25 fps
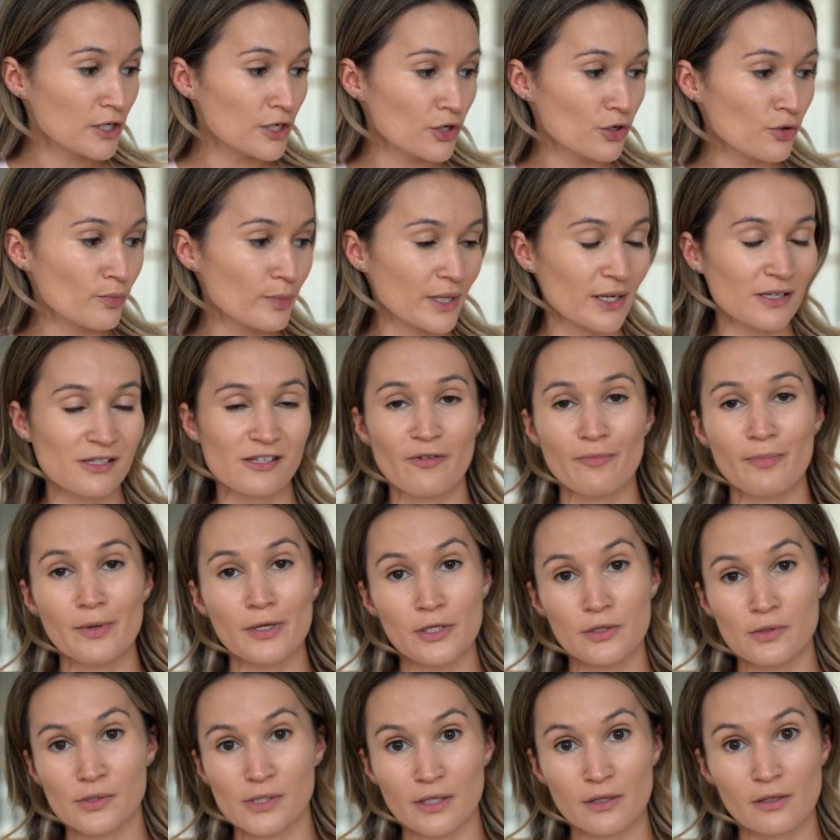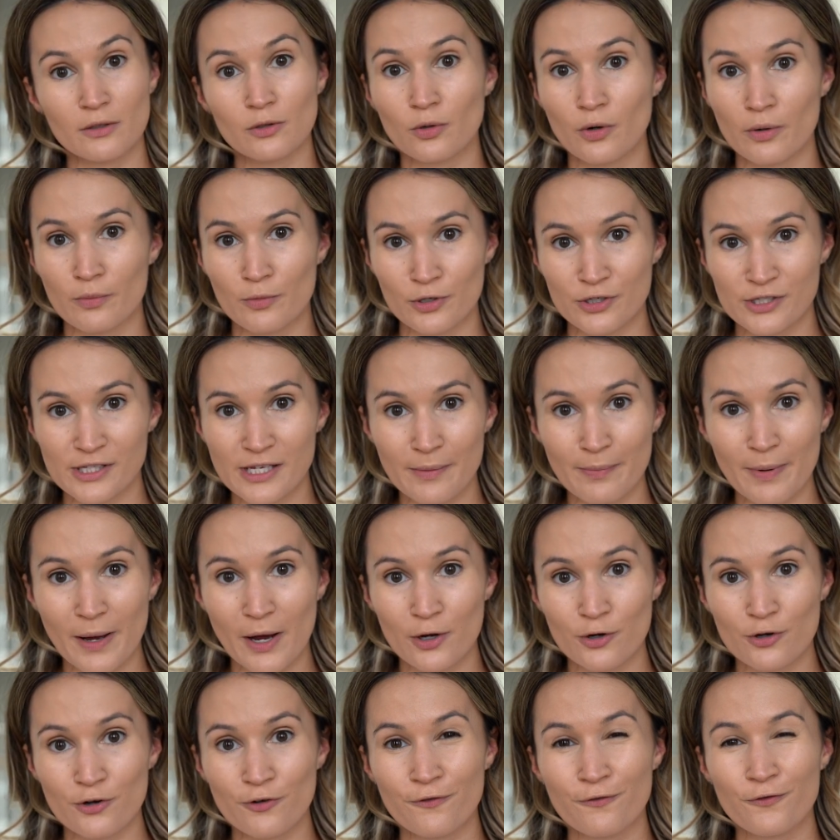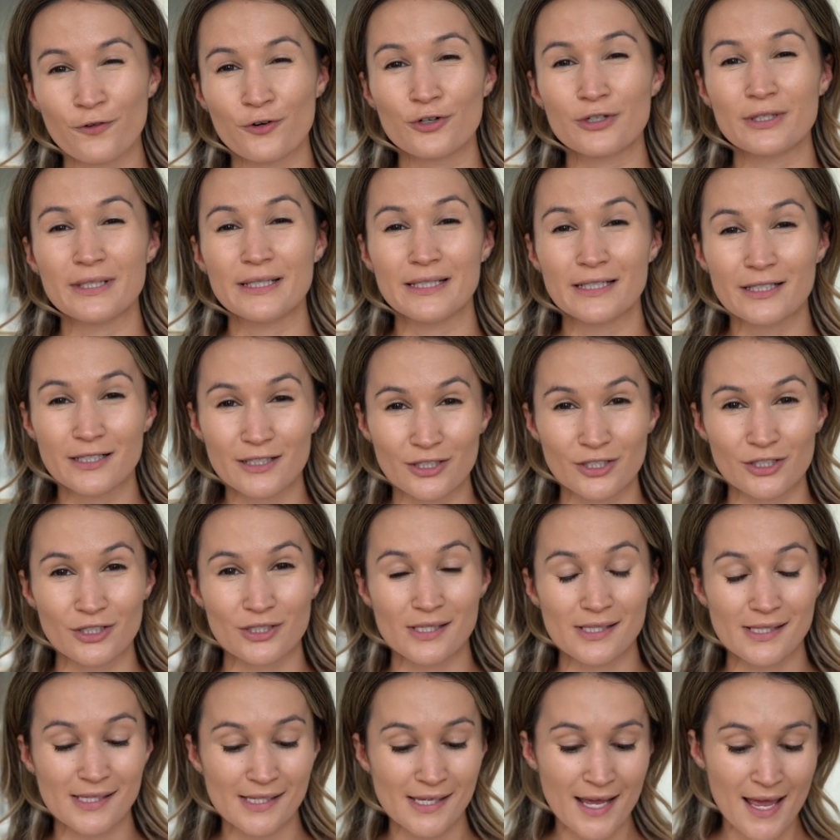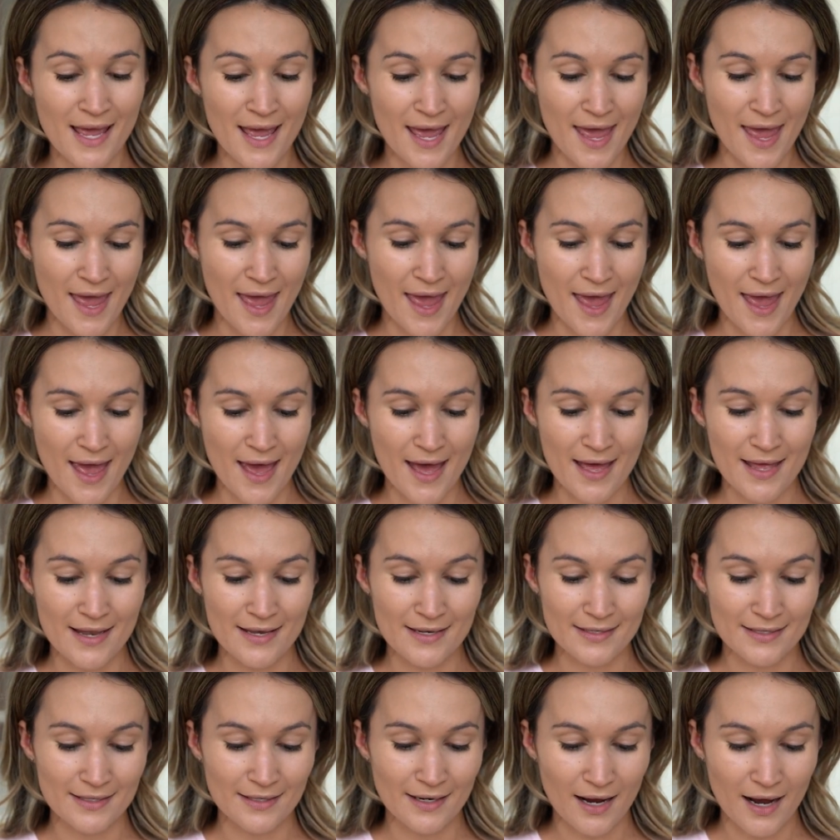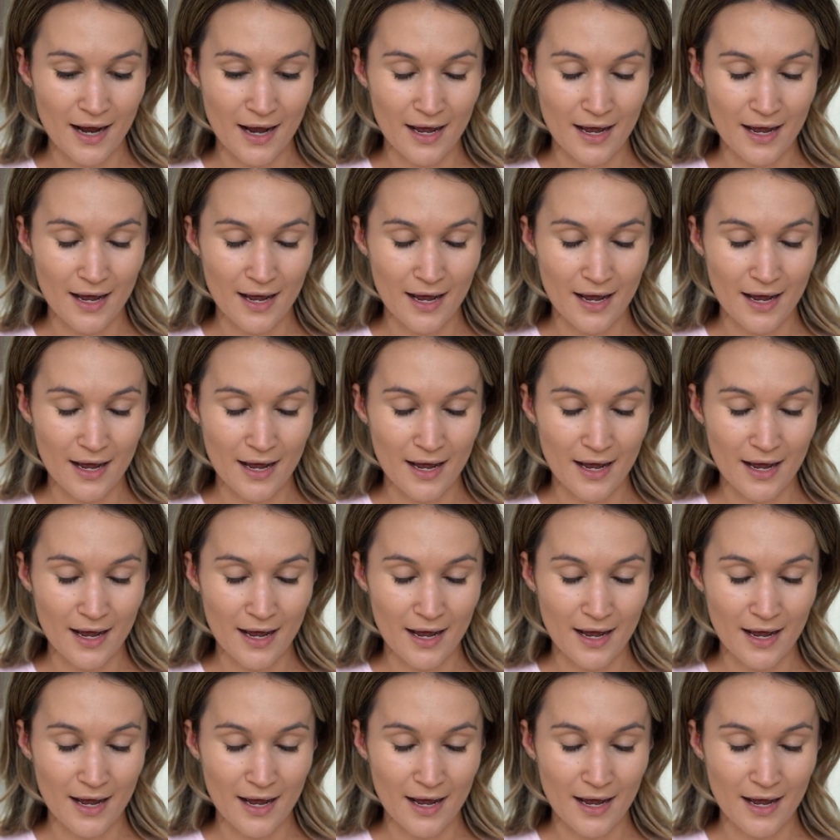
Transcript: new because I've been using the Laura Mercier powder for years and